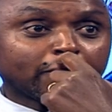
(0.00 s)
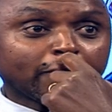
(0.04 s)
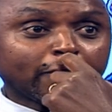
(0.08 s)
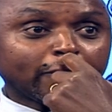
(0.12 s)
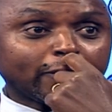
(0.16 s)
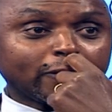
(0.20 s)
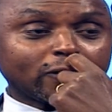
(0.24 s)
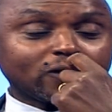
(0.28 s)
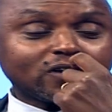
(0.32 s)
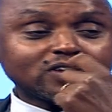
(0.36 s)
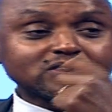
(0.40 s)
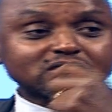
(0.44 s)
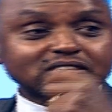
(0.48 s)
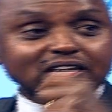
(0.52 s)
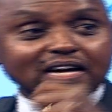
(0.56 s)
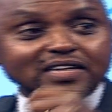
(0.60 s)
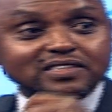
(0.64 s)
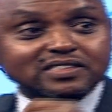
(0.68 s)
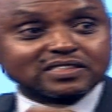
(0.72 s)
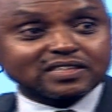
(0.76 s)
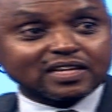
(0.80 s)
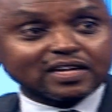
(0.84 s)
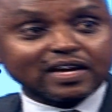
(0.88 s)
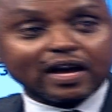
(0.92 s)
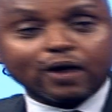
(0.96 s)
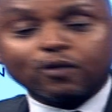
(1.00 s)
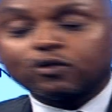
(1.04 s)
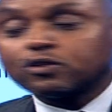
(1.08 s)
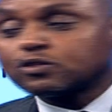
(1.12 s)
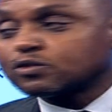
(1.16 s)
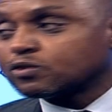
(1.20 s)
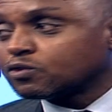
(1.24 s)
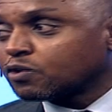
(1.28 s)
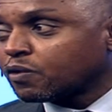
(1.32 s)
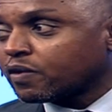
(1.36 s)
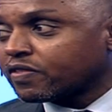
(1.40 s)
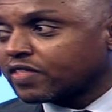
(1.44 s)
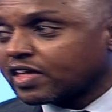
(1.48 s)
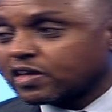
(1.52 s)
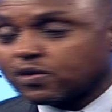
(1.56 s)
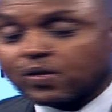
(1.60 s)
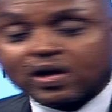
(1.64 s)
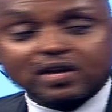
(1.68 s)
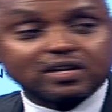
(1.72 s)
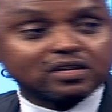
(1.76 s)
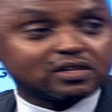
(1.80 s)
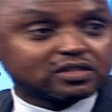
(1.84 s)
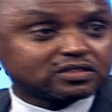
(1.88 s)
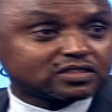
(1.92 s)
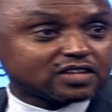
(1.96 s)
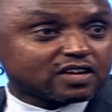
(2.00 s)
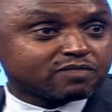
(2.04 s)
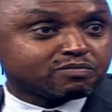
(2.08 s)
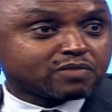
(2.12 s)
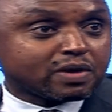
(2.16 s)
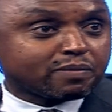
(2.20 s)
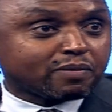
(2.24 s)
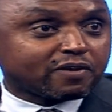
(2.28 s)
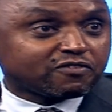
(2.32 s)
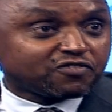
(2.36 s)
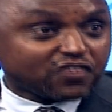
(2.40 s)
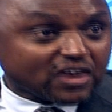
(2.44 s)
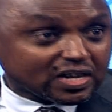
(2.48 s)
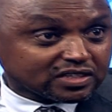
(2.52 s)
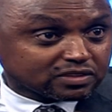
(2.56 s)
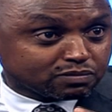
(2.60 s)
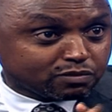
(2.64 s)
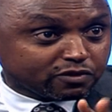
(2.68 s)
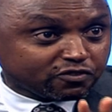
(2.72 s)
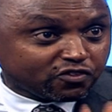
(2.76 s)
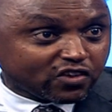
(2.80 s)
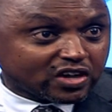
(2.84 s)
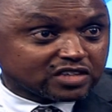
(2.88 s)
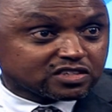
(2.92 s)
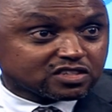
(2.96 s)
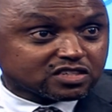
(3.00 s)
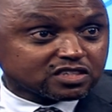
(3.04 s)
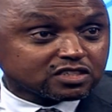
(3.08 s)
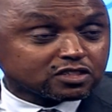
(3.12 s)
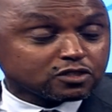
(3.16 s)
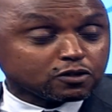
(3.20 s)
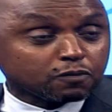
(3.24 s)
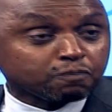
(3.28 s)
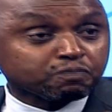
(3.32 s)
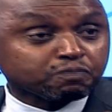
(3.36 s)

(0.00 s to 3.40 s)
You'll not start saying, I want to know whether you are an NHIF member first before I treat you.